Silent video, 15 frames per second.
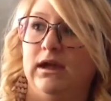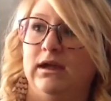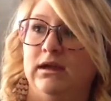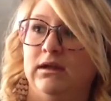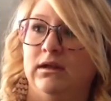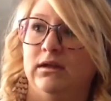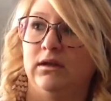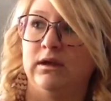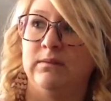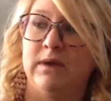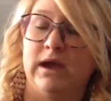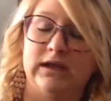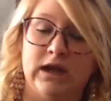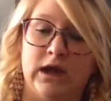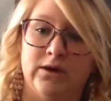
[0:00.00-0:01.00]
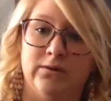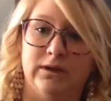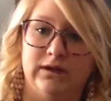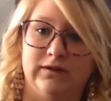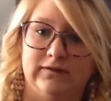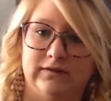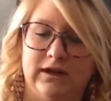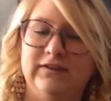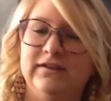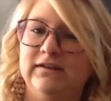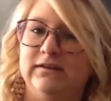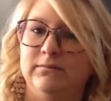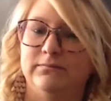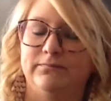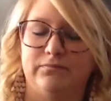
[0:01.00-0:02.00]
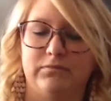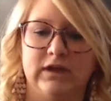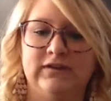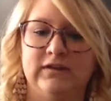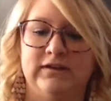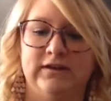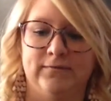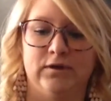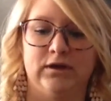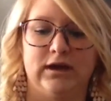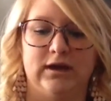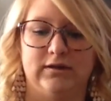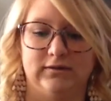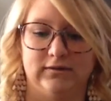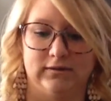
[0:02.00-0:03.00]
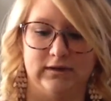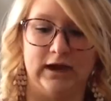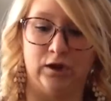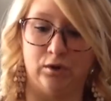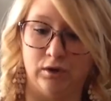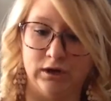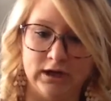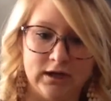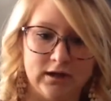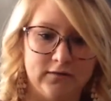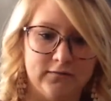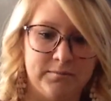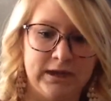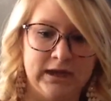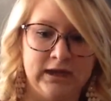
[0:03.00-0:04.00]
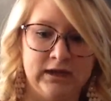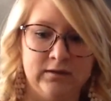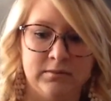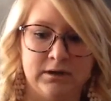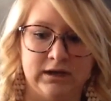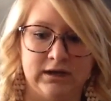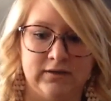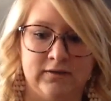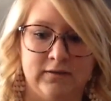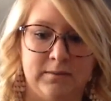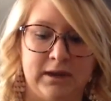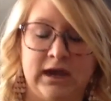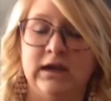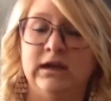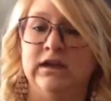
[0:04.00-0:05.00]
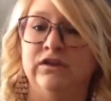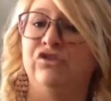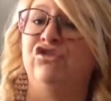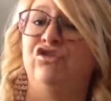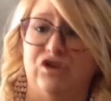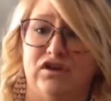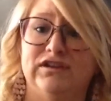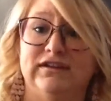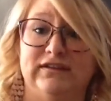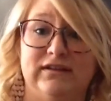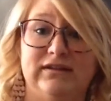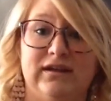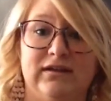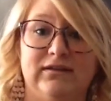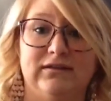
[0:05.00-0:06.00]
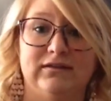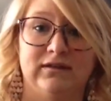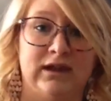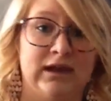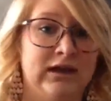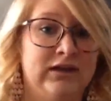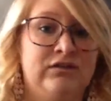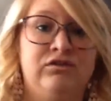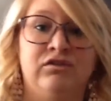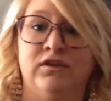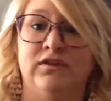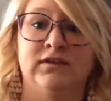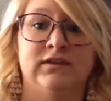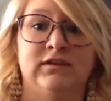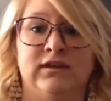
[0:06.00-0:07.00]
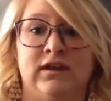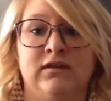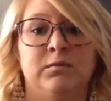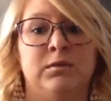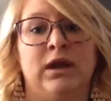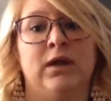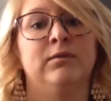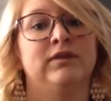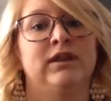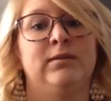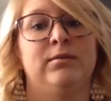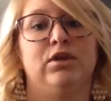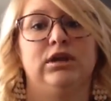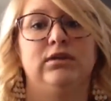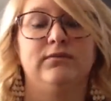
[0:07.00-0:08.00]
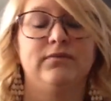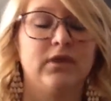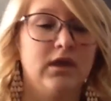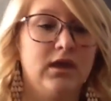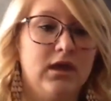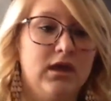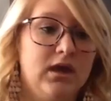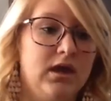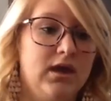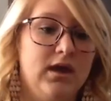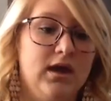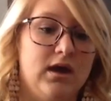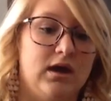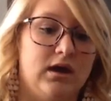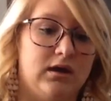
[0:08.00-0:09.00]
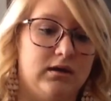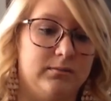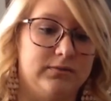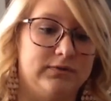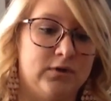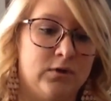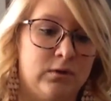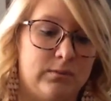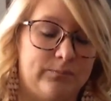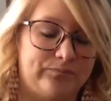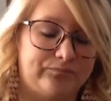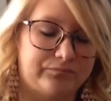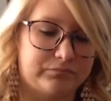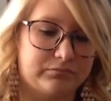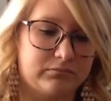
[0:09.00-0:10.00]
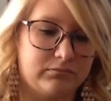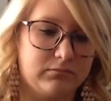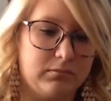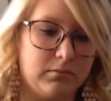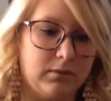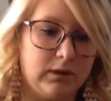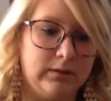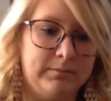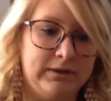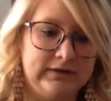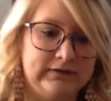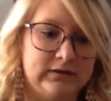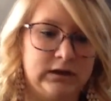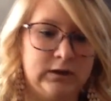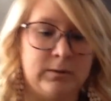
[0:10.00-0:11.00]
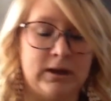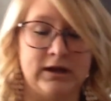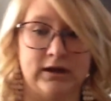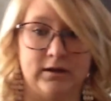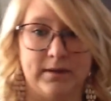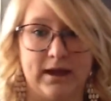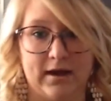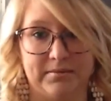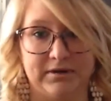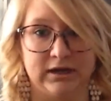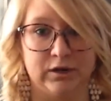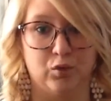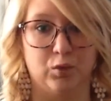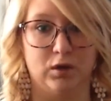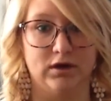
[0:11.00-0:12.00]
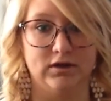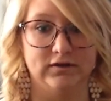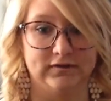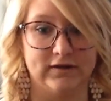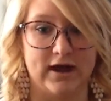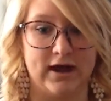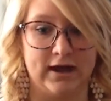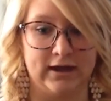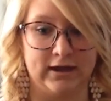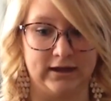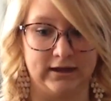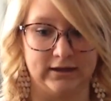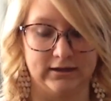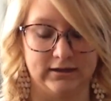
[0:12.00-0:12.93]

And looking back now, it's a different area of pain, but the pain is just as intense. Like, it is just as intense when I was laboring. So basically what ended up happening was I